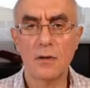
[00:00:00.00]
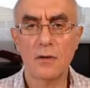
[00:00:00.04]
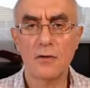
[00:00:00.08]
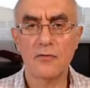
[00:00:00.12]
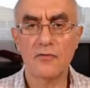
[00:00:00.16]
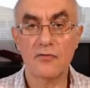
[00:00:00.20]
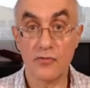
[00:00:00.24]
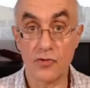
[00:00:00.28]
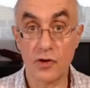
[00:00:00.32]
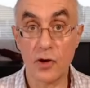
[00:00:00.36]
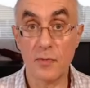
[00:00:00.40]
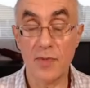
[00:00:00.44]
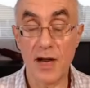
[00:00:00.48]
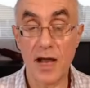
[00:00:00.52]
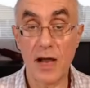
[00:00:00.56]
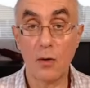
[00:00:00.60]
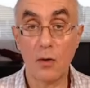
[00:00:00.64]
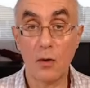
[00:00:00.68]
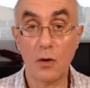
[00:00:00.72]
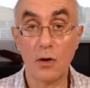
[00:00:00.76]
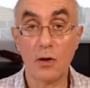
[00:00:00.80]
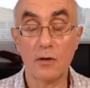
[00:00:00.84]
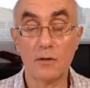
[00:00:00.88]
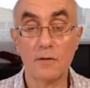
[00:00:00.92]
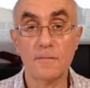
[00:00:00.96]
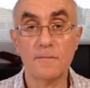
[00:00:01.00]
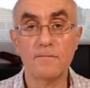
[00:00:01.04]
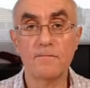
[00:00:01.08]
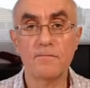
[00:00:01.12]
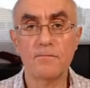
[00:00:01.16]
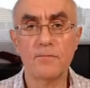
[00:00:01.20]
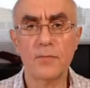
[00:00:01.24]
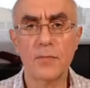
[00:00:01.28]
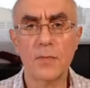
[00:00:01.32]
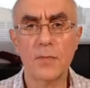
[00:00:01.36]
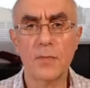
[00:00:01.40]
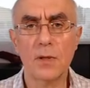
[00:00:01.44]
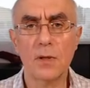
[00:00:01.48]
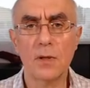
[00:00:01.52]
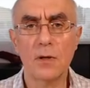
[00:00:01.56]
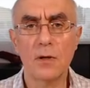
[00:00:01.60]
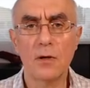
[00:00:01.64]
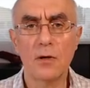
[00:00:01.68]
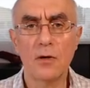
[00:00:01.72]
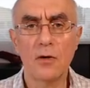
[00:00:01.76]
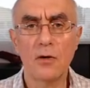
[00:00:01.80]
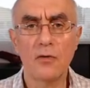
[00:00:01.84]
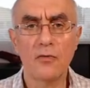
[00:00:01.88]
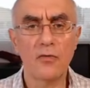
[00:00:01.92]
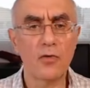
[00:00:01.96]
from now on.
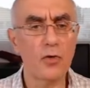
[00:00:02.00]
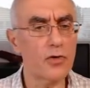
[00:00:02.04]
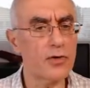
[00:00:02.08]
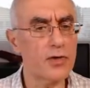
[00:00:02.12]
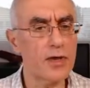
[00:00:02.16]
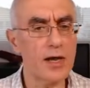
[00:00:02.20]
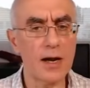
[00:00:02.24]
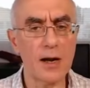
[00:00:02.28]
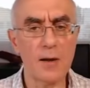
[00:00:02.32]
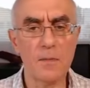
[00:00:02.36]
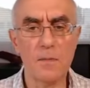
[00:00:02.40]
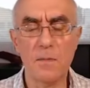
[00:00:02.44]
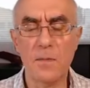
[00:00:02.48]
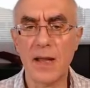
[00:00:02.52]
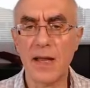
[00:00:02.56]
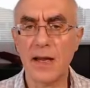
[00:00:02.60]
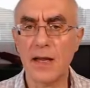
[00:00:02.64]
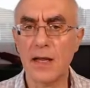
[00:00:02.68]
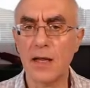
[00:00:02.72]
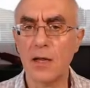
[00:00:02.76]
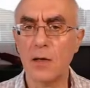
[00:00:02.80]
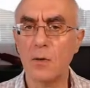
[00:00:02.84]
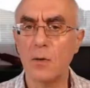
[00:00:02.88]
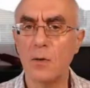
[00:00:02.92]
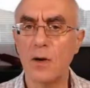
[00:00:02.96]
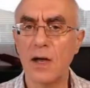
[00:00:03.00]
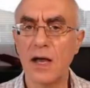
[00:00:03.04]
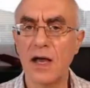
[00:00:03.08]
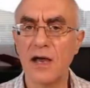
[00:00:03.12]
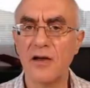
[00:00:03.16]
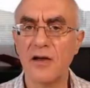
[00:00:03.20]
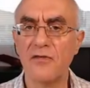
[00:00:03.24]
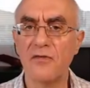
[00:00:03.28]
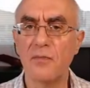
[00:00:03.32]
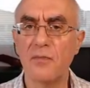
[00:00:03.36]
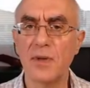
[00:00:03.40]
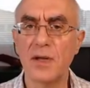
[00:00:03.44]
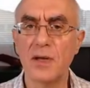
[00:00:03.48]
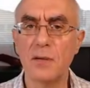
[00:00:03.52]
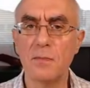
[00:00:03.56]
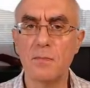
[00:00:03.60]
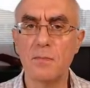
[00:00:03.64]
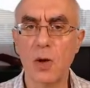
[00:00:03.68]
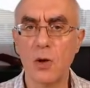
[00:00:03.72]
For there are many who have been